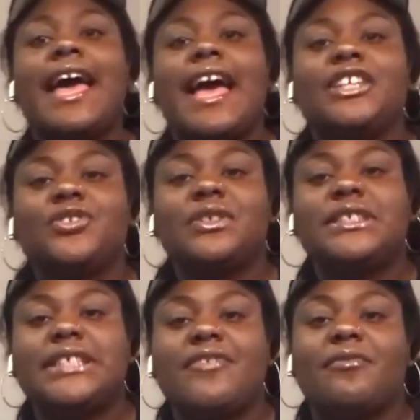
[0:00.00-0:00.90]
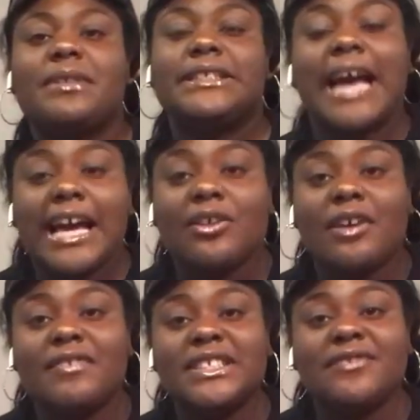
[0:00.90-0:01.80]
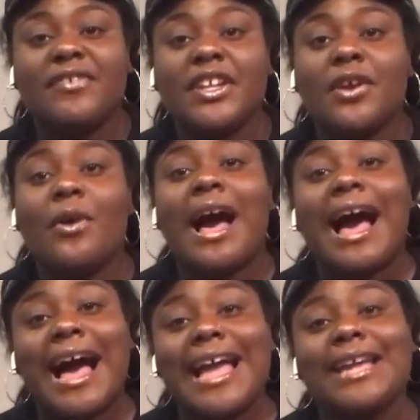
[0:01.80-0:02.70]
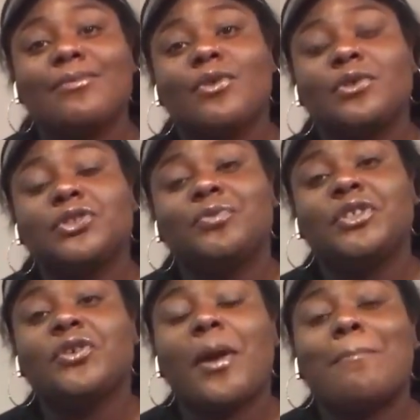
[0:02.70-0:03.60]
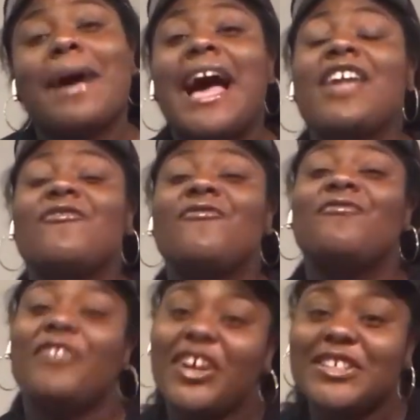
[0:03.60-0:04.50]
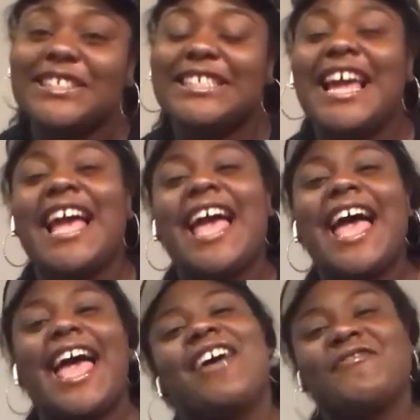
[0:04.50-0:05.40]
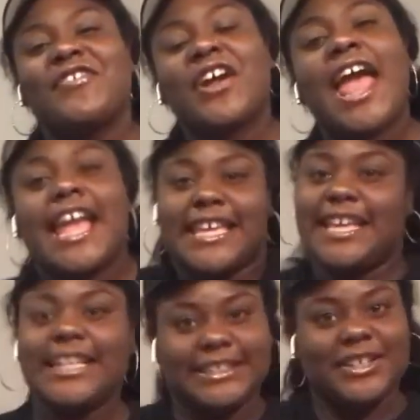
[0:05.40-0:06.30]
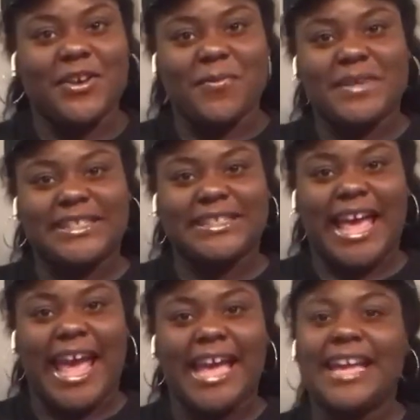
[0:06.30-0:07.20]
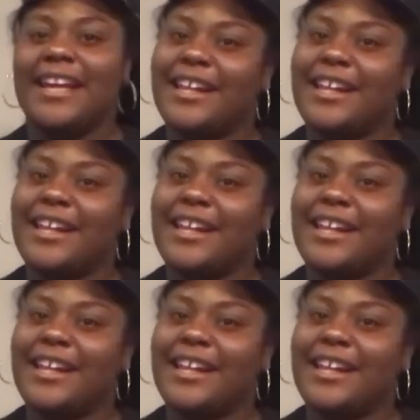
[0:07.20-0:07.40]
As you can see from the title of this video, I am going to be doing my first ever get to know me tag.